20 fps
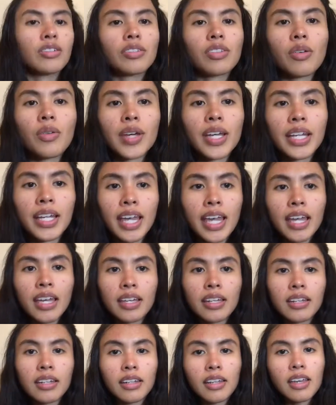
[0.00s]
So
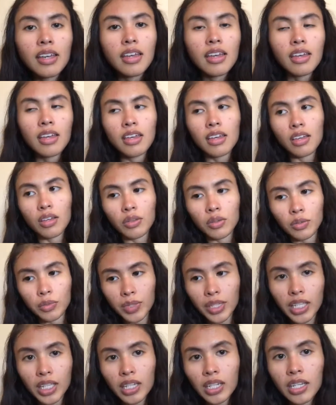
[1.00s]
again,
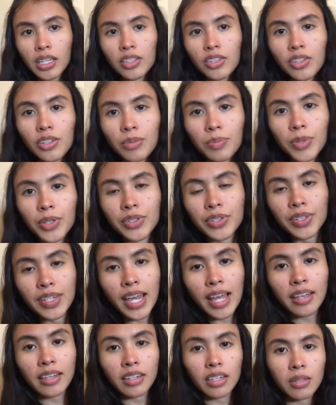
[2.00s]
relating it to your
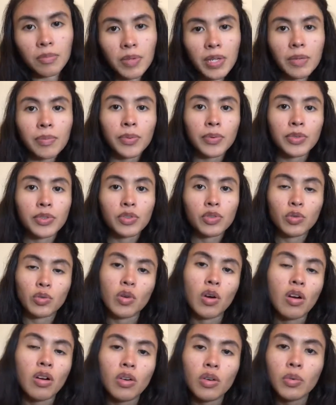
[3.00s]
personality, people
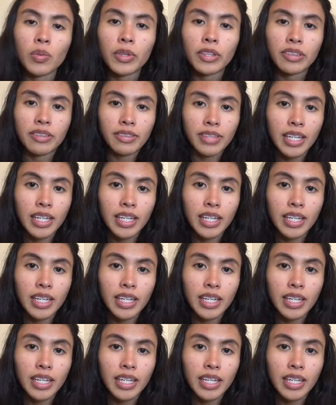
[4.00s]
strong with